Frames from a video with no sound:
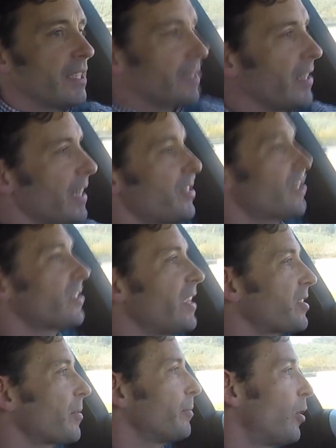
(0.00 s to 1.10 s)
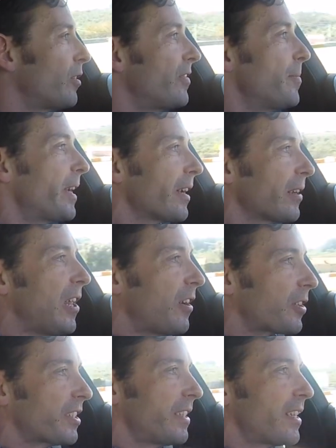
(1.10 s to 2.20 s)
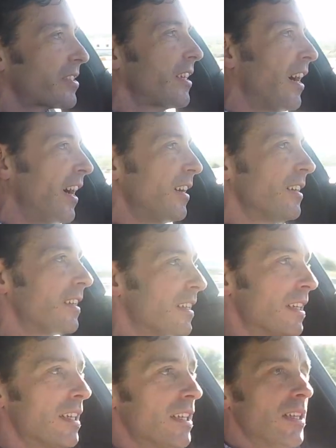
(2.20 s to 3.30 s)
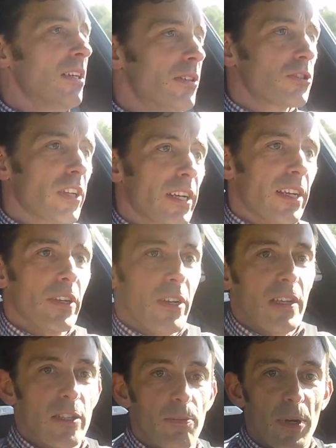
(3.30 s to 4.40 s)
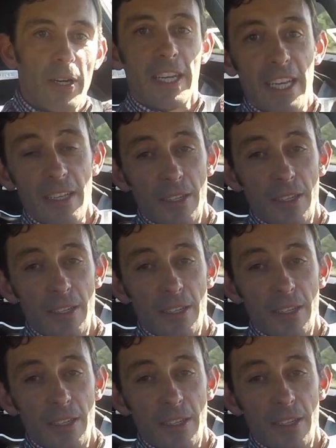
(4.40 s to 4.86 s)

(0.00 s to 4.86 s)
nice to see some more of it being unlocked in this car. I'll try and give it another little bung here.